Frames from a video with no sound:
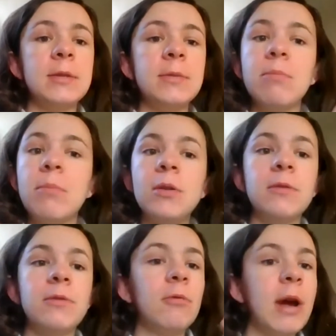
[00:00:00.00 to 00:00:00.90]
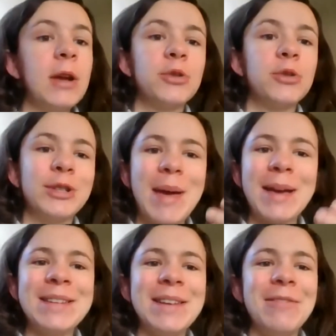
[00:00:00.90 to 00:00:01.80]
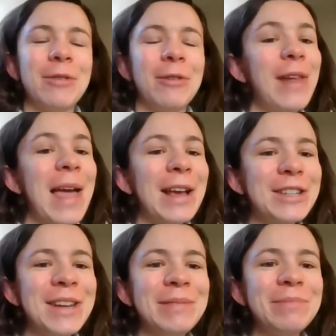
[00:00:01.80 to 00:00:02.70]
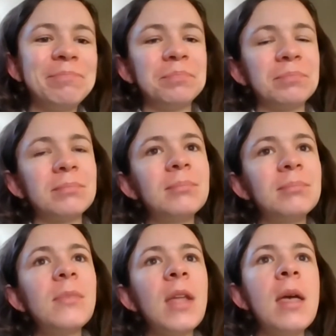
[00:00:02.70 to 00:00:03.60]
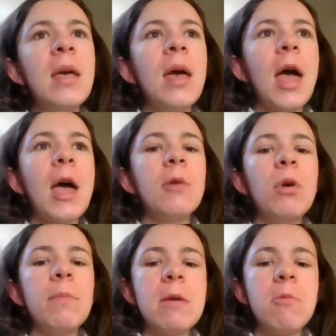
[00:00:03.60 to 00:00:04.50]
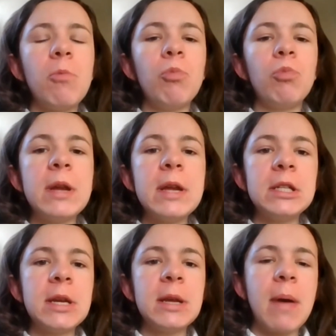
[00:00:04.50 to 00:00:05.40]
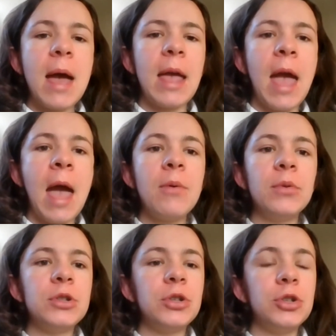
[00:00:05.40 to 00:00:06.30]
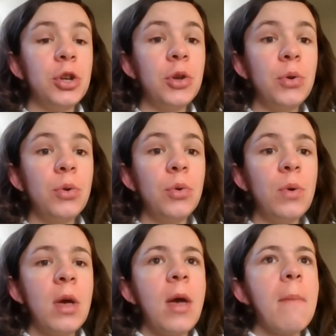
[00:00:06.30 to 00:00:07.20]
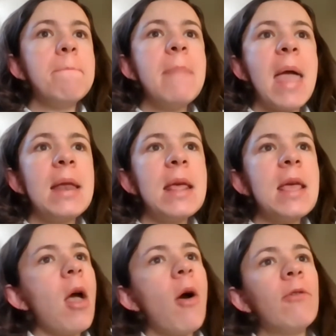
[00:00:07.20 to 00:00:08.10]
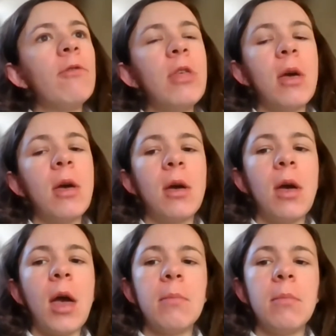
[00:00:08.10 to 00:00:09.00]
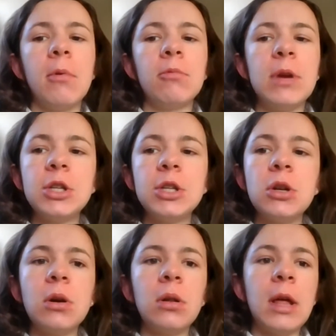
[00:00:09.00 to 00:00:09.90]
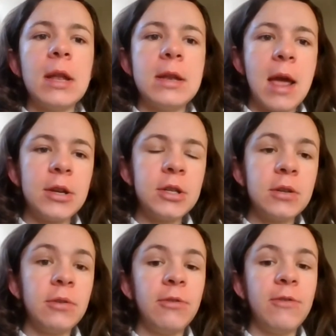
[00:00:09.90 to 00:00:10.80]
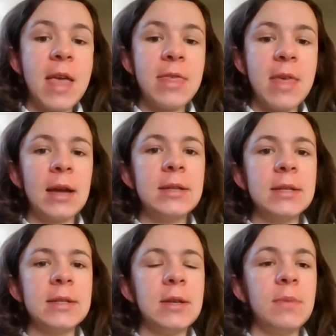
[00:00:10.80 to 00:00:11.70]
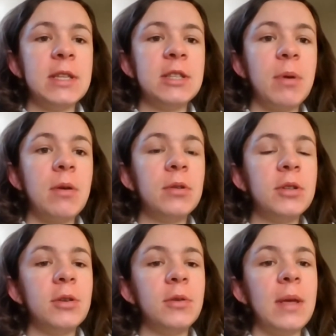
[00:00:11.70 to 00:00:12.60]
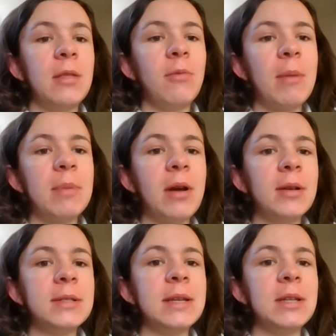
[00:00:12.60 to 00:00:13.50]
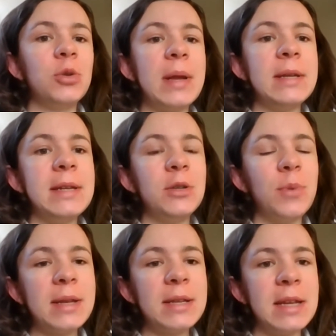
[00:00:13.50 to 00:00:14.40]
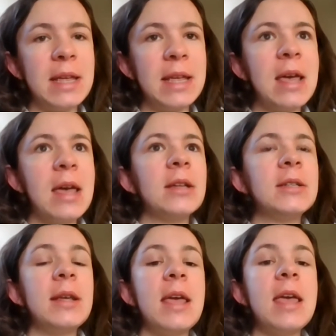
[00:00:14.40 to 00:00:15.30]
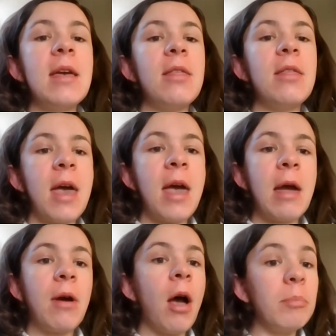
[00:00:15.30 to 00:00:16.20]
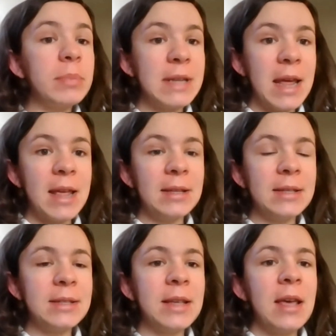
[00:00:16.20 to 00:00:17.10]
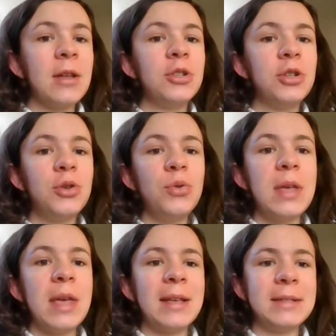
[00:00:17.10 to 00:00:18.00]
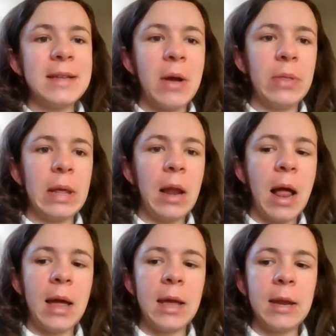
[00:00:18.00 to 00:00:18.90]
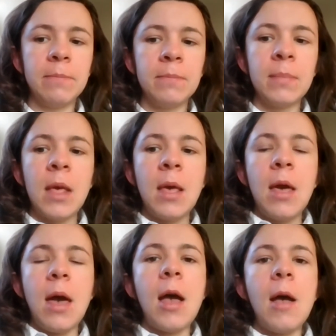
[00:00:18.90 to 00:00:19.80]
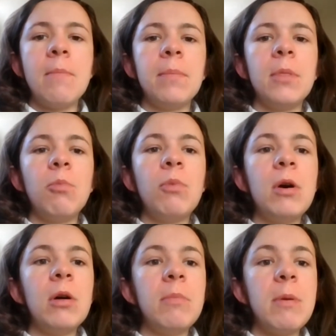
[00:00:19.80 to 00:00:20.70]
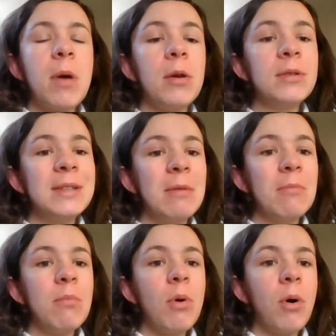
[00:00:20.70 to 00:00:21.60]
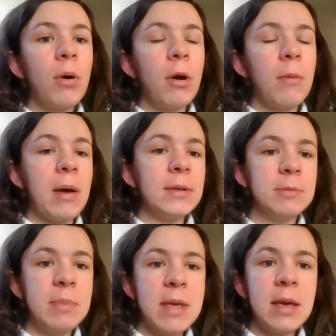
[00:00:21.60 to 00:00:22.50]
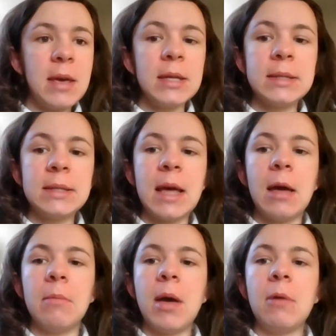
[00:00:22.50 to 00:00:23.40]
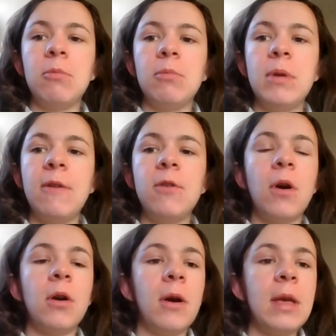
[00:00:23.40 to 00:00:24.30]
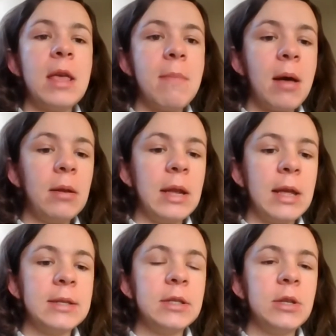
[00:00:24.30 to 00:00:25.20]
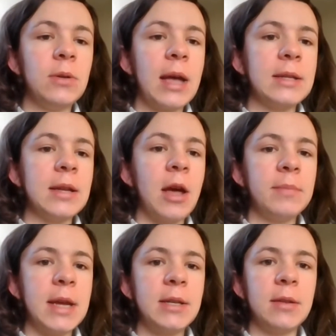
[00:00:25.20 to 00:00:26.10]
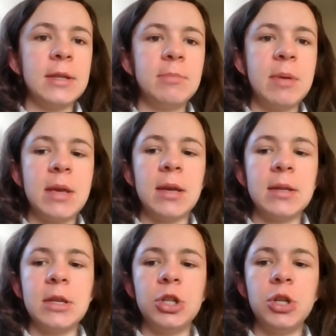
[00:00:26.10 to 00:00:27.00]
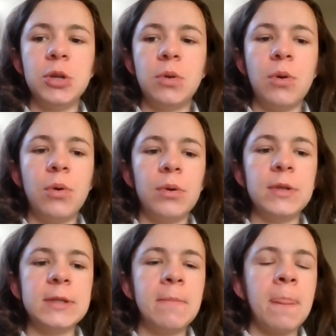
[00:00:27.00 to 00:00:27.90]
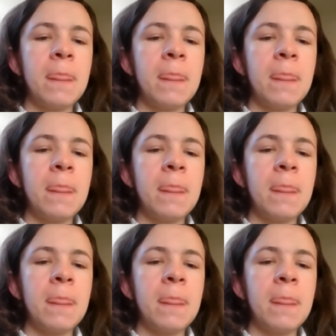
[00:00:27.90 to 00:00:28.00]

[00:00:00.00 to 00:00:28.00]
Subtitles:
this mode of retrospective reflection, and we'll be reaching back out to many of the regional and national faith actors that we spoke to in the webinars in 2020 to hear their updates 2 years down the line. We'll be posting more about the speakers, and if you're on our email list, you'll get an update on the speakers in due course.